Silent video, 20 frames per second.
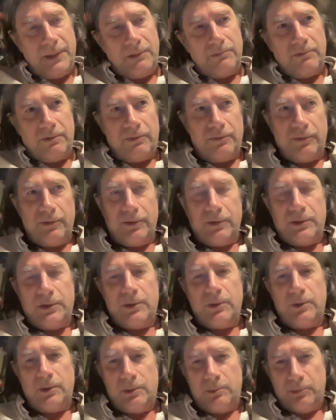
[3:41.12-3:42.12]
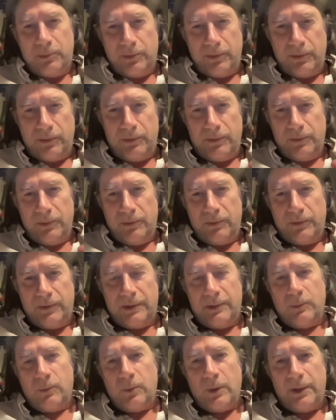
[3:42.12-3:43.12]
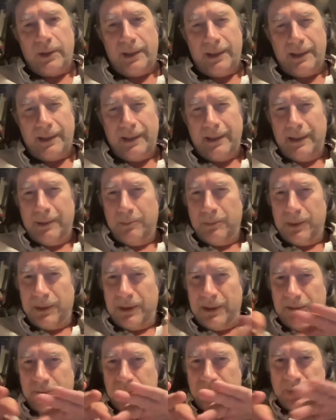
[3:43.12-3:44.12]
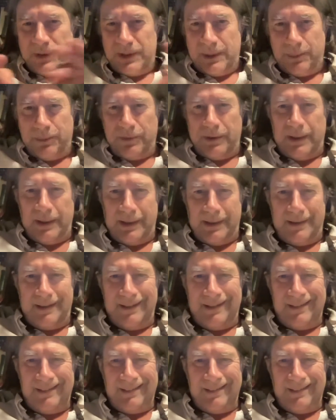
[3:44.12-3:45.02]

referred to and improved and whatnot, but they've separated.